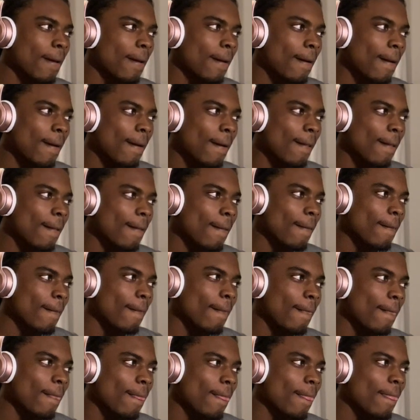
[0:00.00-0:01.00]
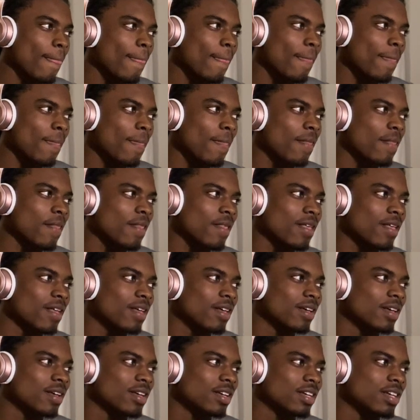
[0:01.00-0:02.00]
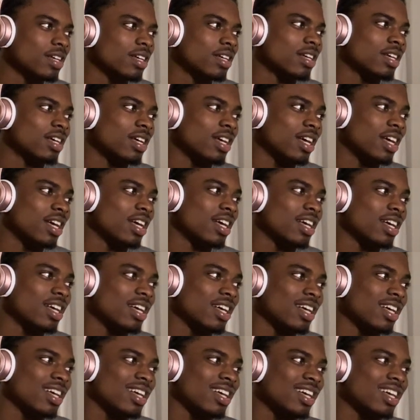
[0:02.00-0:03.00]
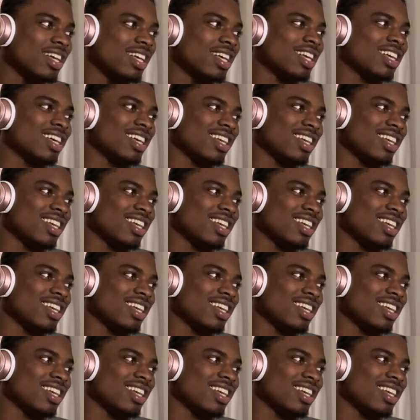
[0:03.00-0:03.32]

No words are spoken by the person on screen.